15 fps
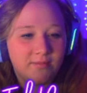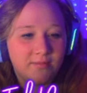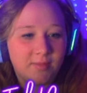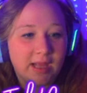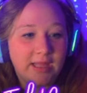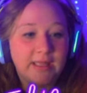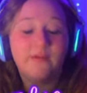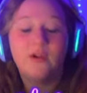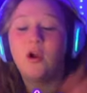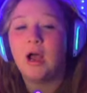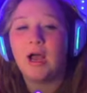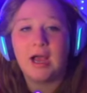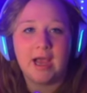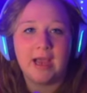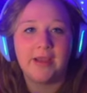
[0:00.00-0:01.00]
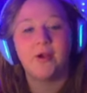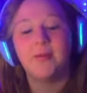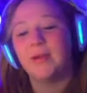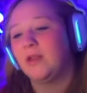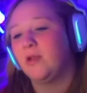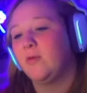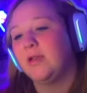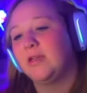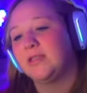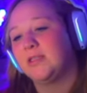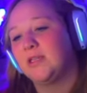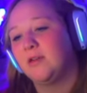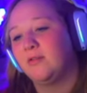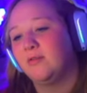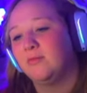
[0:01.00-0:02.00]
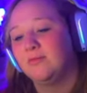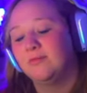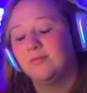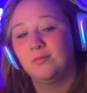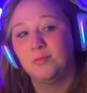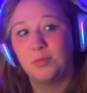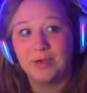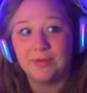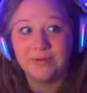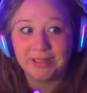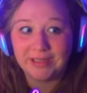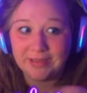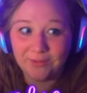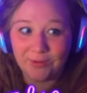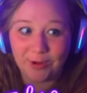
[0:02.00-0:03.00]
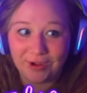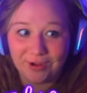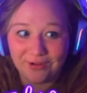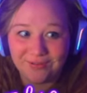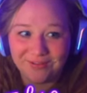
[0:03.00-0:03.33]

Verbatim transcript: I live in Ohio by the way, so whatever can live in Ohio.